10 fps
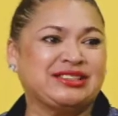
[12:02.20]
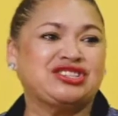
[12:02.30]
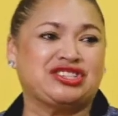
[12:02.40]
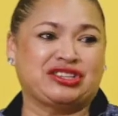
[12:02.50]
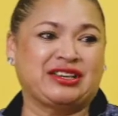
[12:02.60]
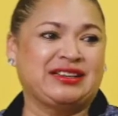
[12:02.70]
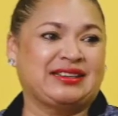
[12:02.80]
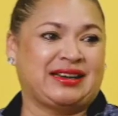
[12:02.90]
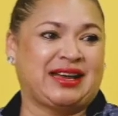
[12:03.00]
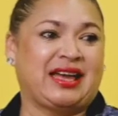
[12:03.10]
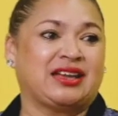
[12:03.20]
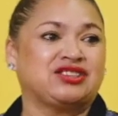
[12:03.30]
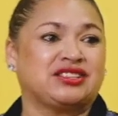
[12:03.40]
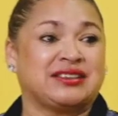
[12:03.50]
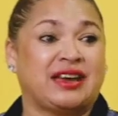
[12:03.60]
journey that I had
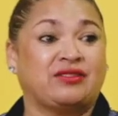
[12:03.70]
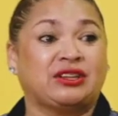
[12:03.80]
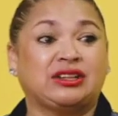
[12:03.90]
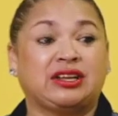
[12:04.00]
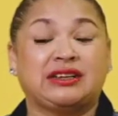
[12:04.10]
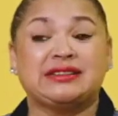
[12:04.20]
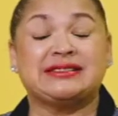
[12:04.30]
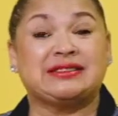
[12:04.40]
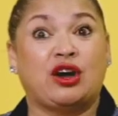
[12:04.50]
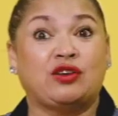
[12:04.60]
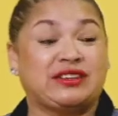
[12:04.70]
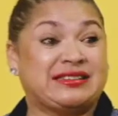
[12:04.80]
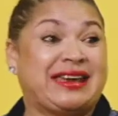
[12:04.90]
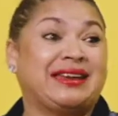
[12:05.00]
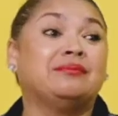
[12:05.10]
to travel in over
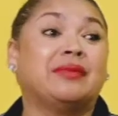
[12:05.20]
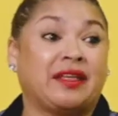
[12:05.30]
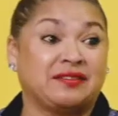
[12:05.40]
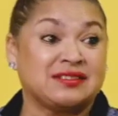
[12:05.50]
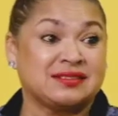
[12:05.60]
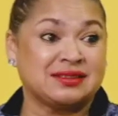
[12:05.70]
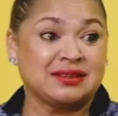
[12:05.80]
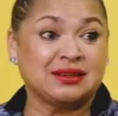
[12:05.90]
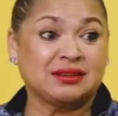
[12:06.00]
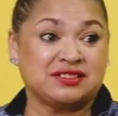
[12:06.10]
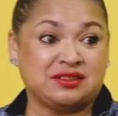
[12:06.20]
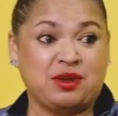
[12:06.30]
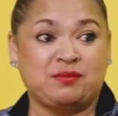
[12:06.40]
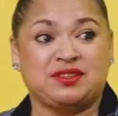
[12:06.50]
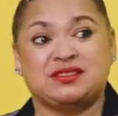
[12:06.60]
10 months. Because
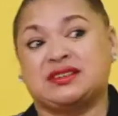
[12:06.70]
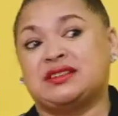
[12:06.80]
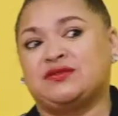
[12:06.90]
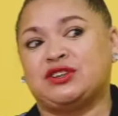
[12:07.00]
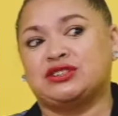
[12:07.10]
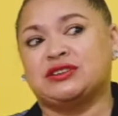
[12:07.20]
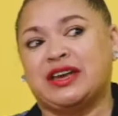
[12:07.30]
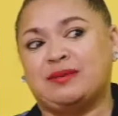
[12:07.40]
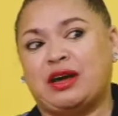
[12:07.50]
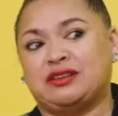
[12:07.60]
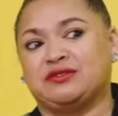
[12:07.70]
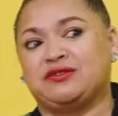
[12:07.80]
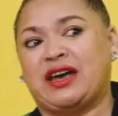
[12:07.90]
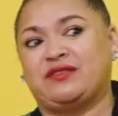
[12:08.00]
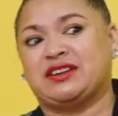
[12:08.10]
remember, this individual came out on
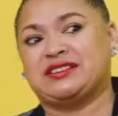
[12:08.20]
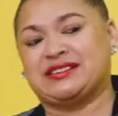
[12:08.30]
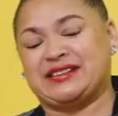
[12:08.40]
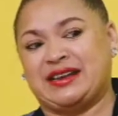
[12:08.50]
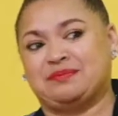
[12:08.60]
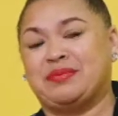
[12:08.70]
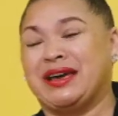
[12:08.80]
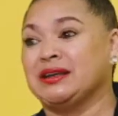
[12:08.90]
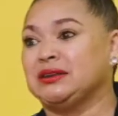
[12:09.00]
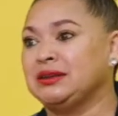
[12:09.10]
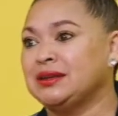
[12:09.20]
500 rand bail